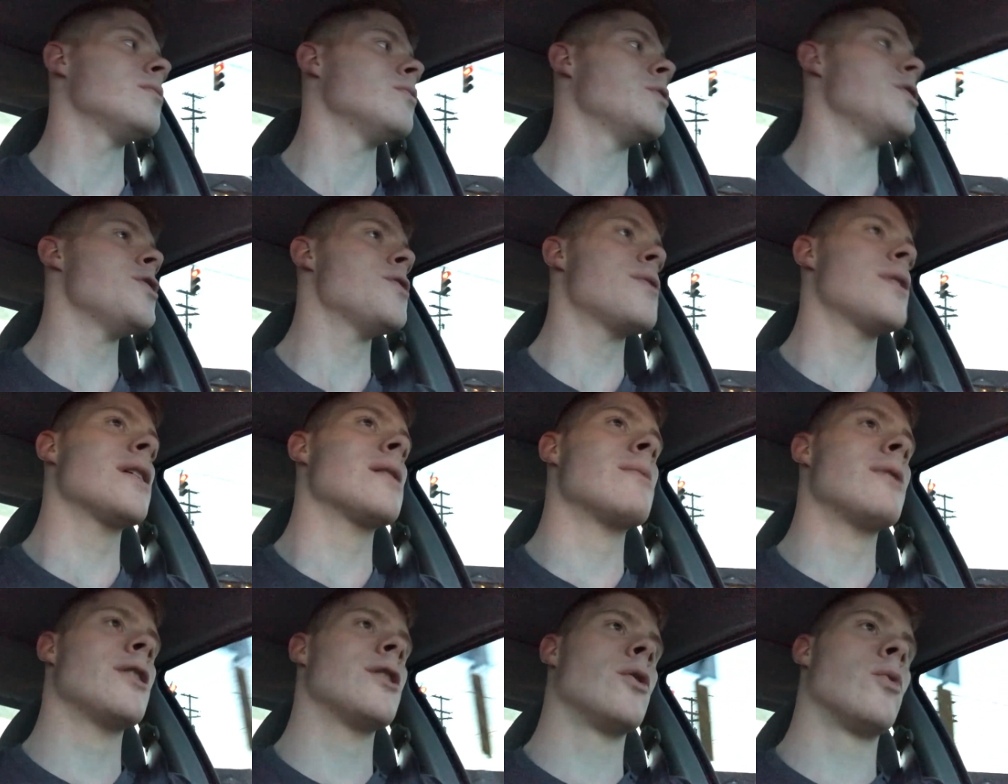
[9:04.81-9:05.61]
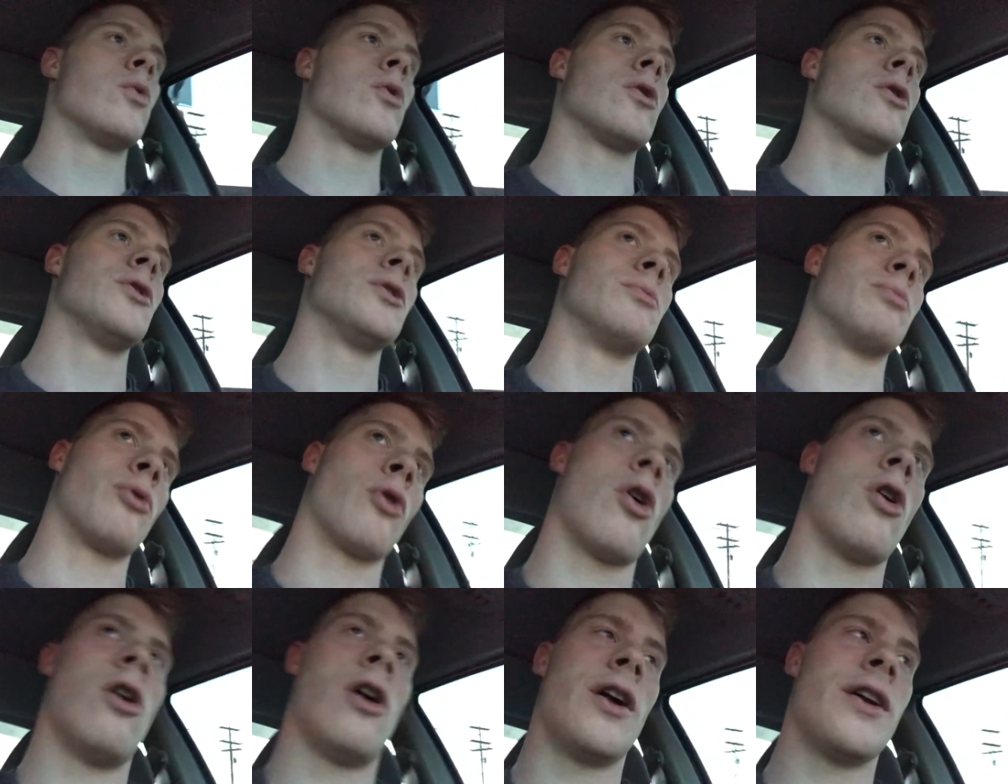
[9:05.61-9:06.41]
when you think about the world
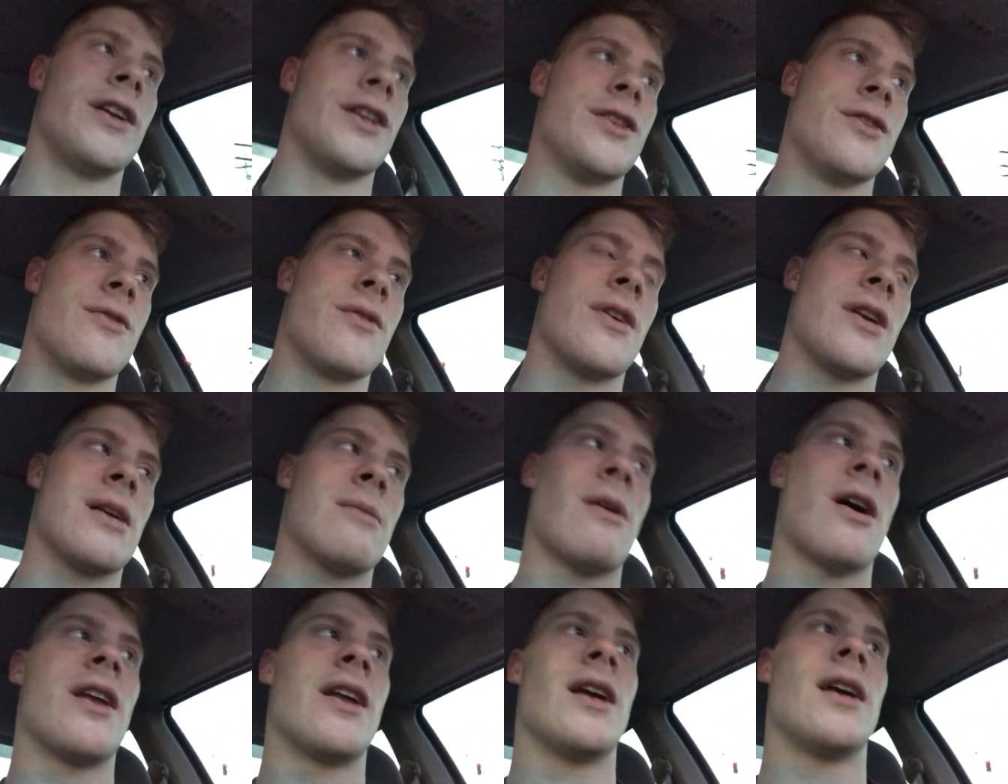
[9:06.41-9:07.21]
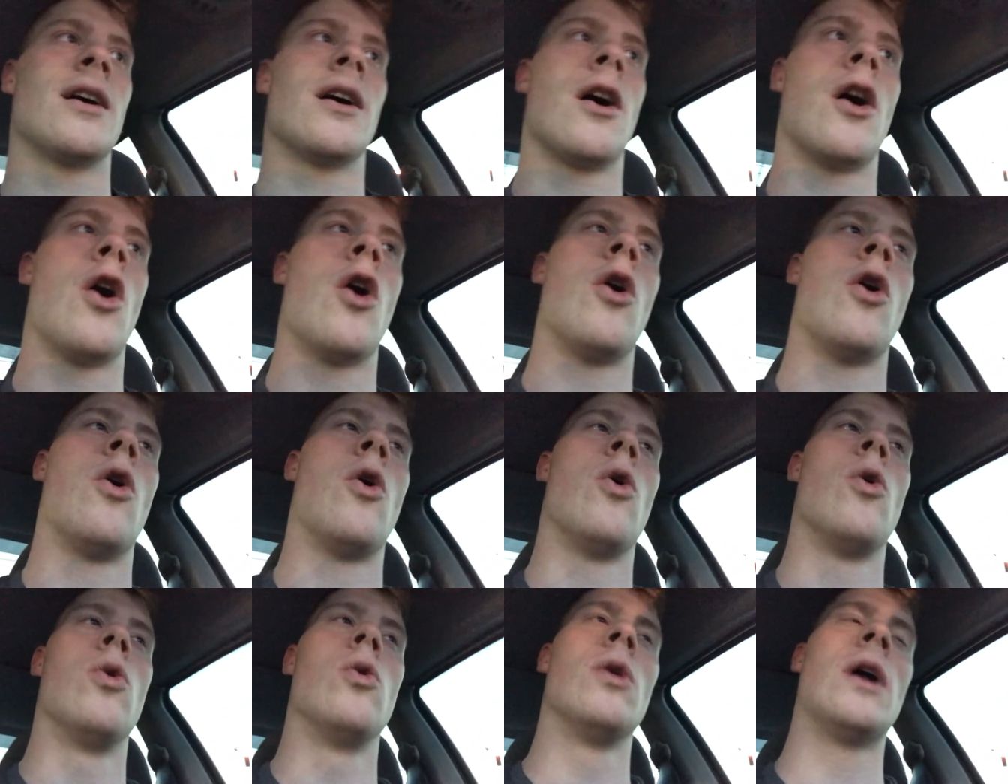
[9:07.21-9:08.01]
abroad and you think about it
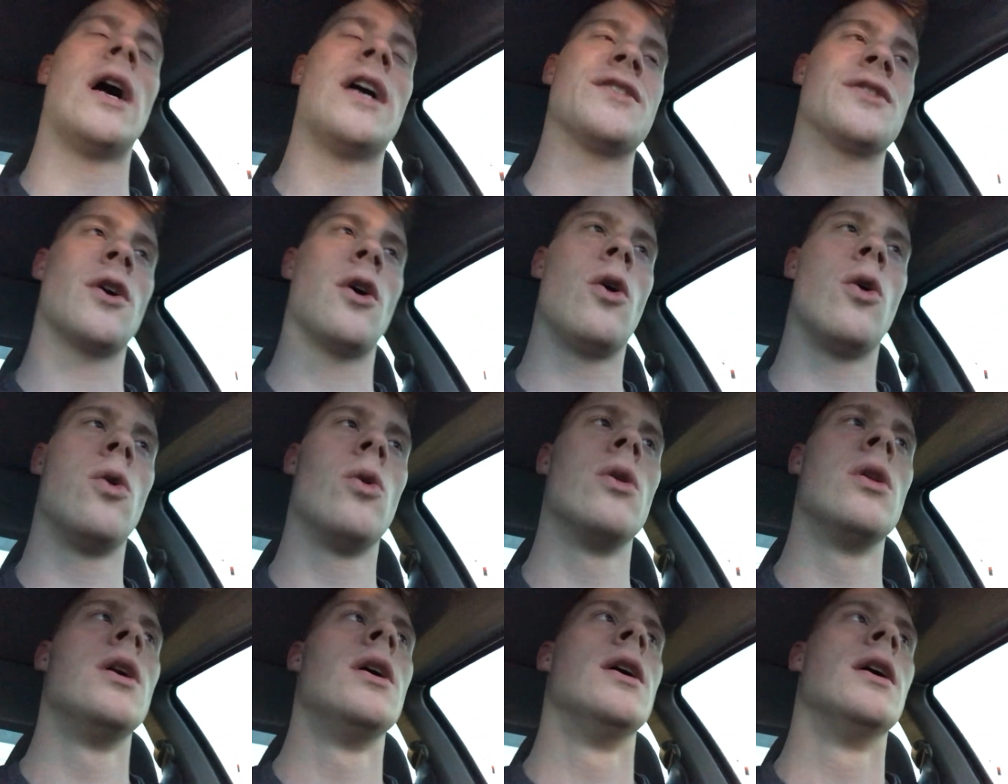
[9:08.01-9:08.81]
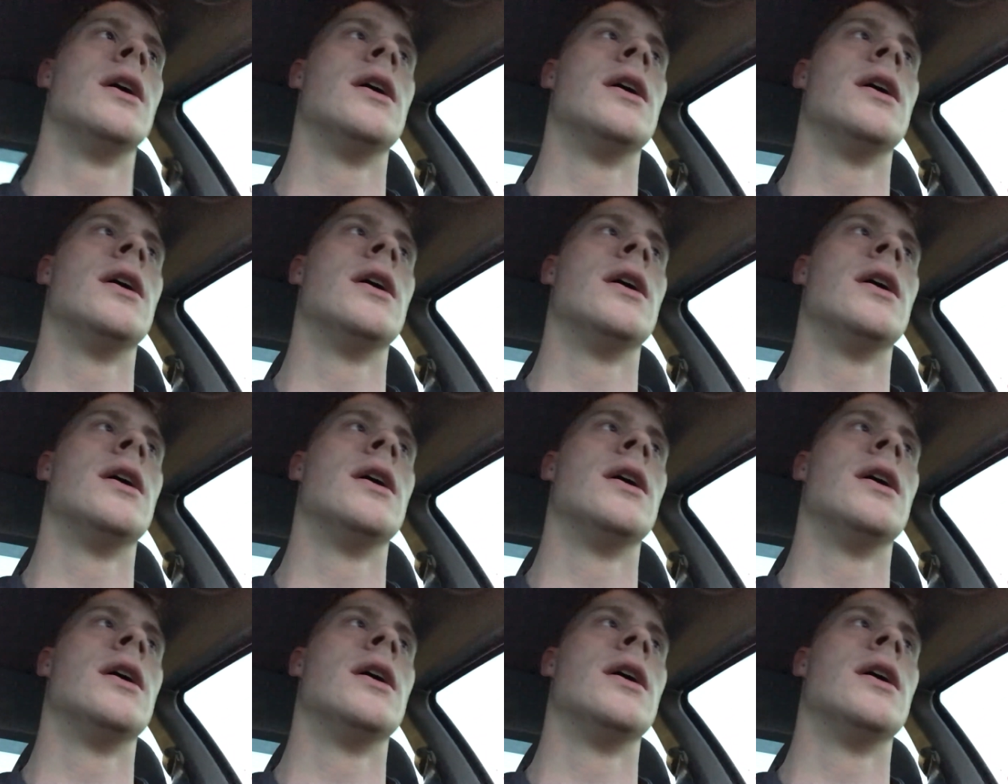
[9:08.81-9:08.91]
as a whole,